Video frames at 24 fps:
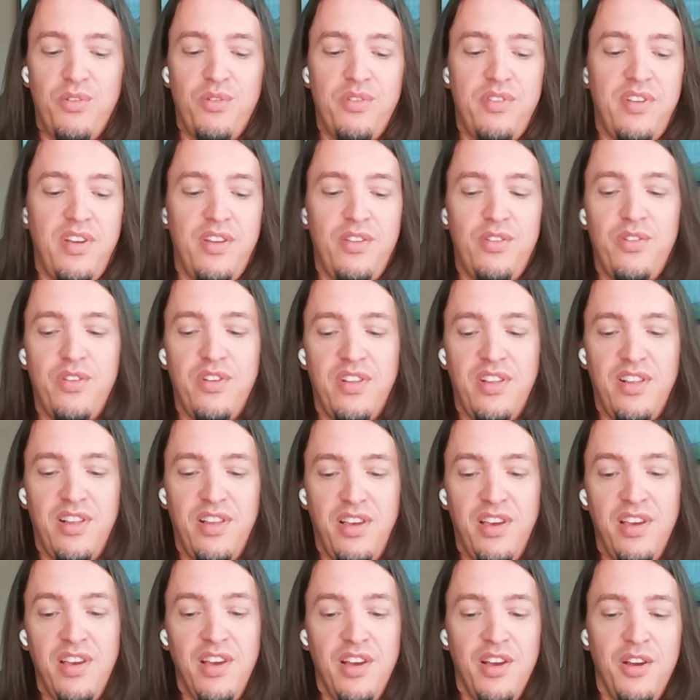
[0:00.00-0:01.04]
used
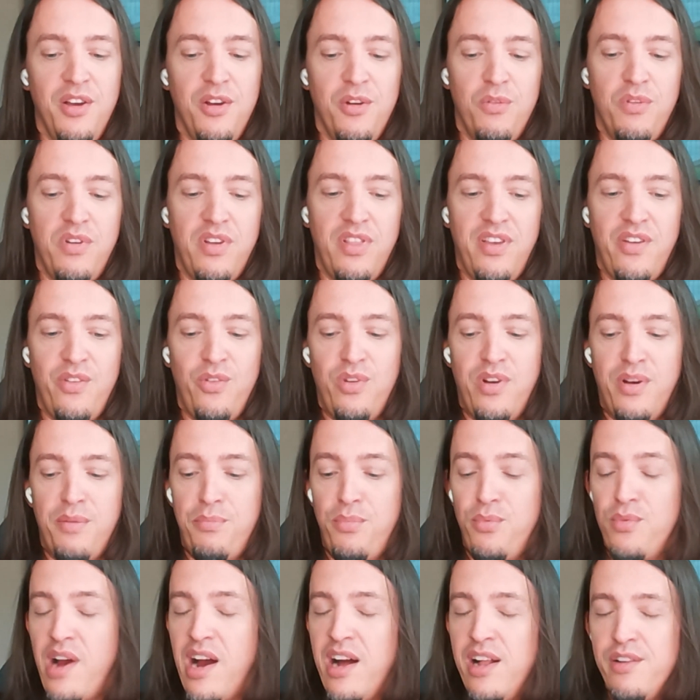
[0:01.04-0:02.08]
internally, where there were
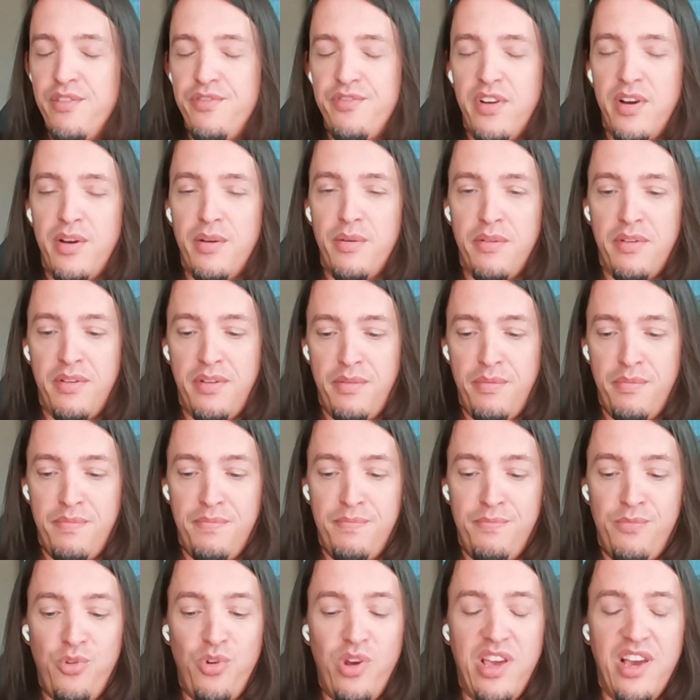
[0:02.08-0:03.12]

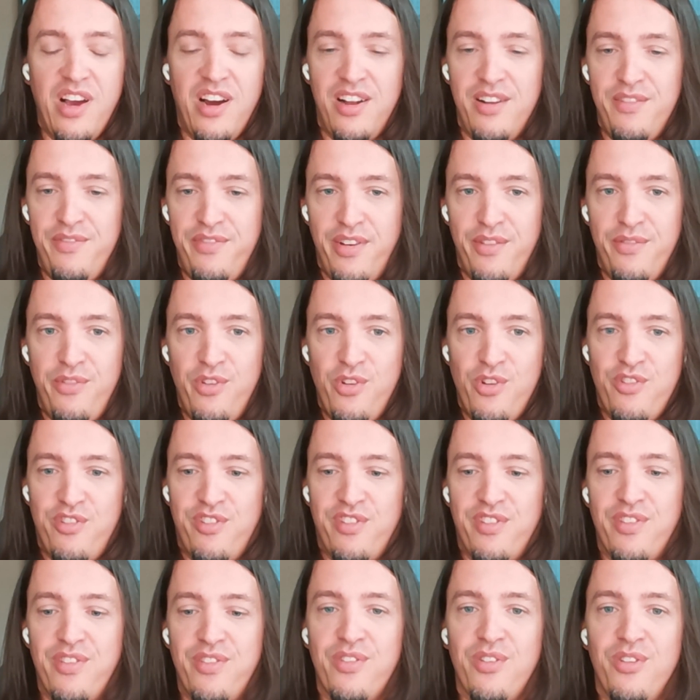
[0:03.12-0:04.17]
pre-alpha
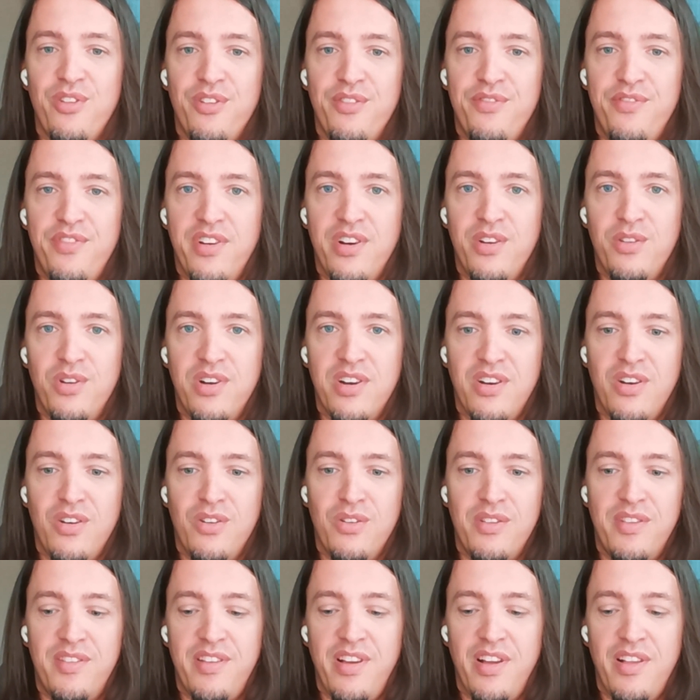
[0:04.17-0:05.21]
versions of our
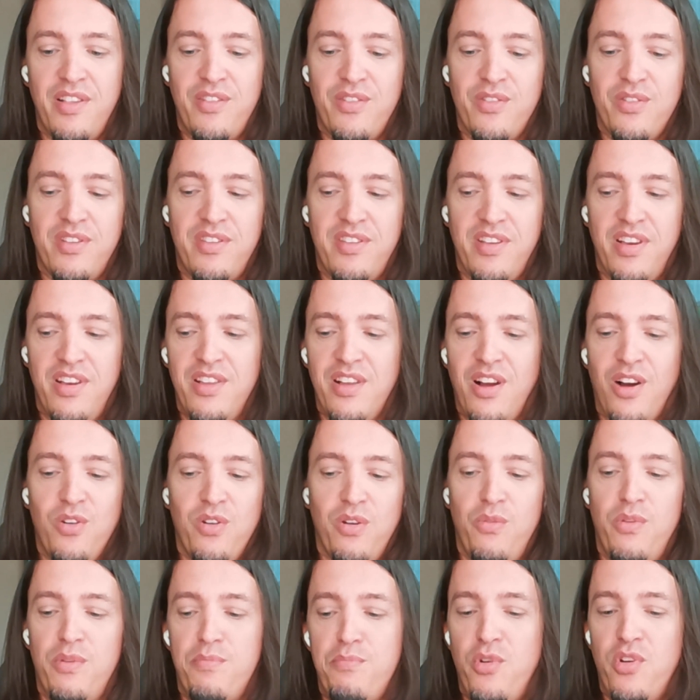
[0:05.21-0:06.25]
own sensors in
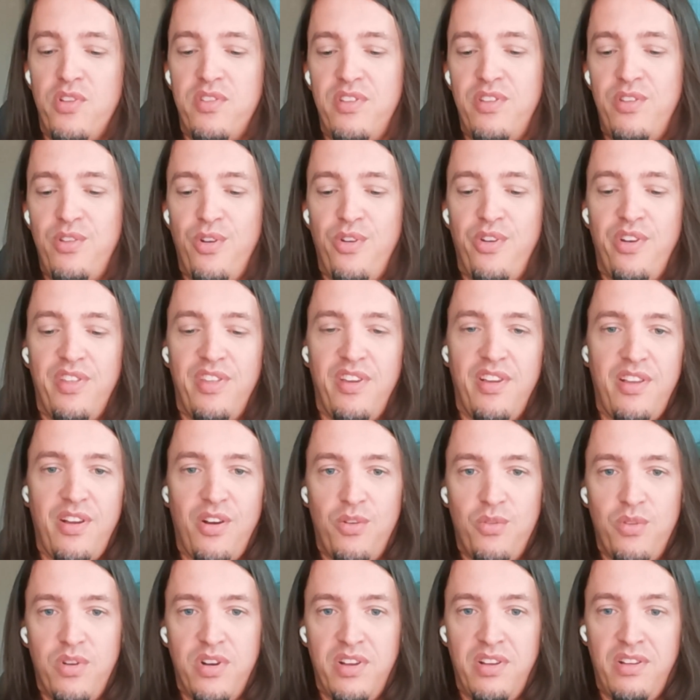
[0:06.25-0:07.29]
our repository that
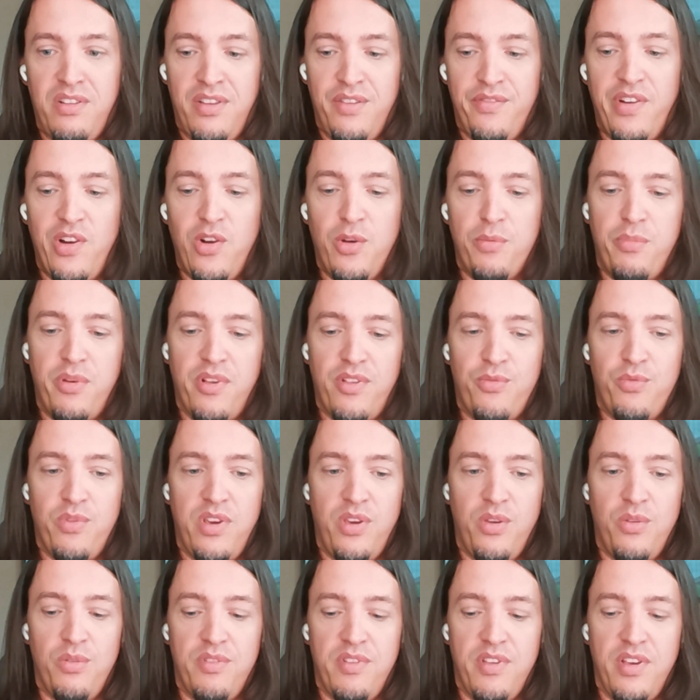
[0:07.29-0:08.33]
our developers were
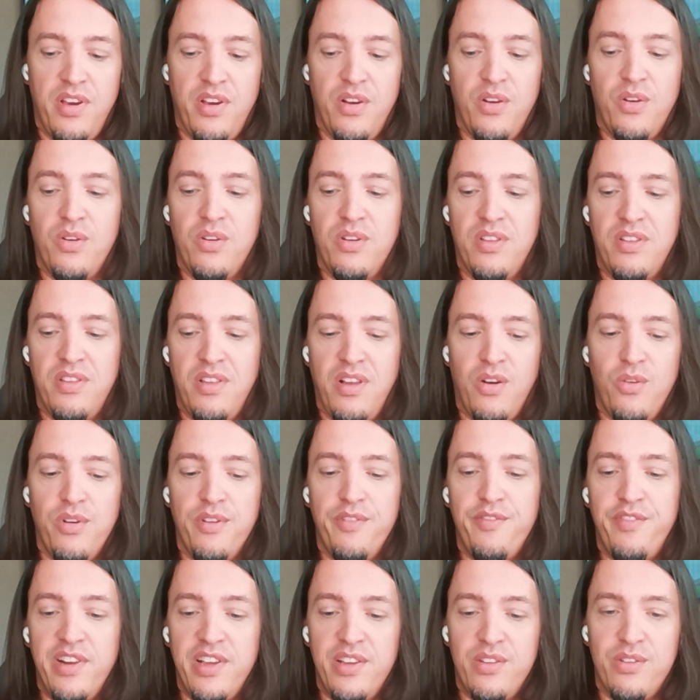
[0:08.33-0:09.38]
using on our
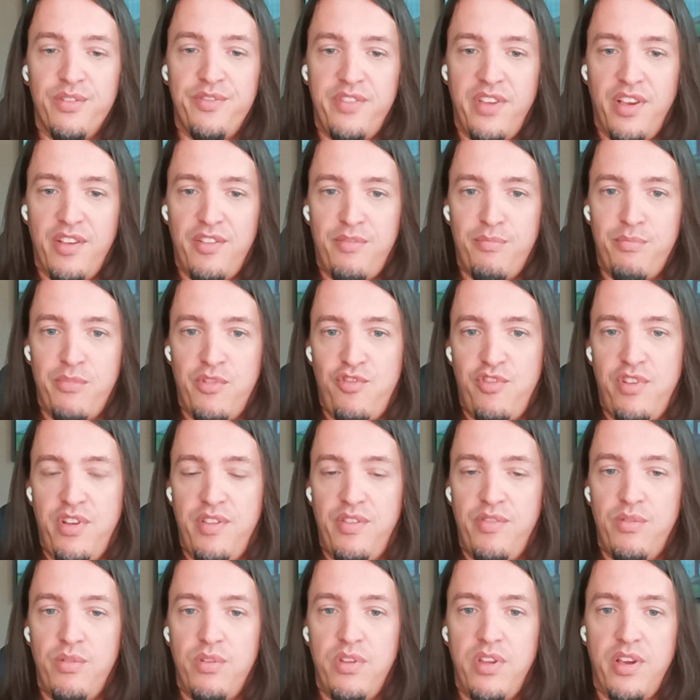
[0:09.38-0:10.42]
fleet of test
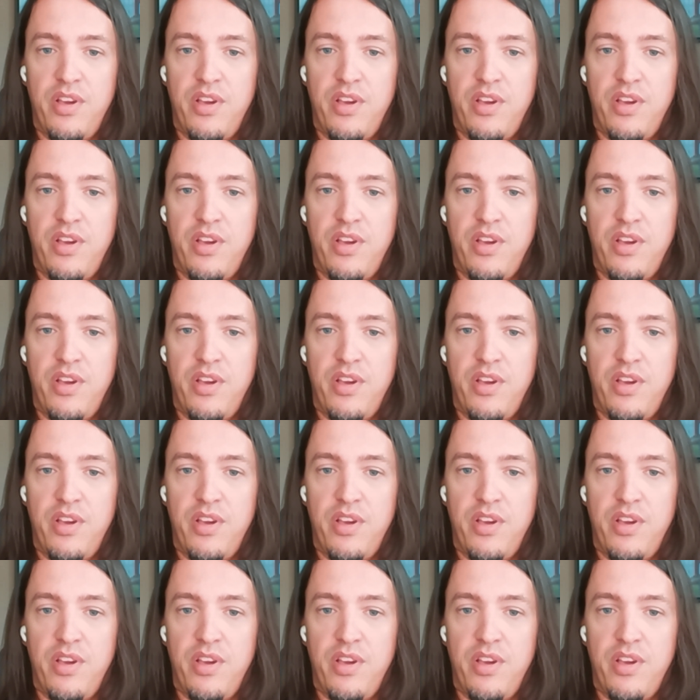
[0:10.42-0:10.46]
machines.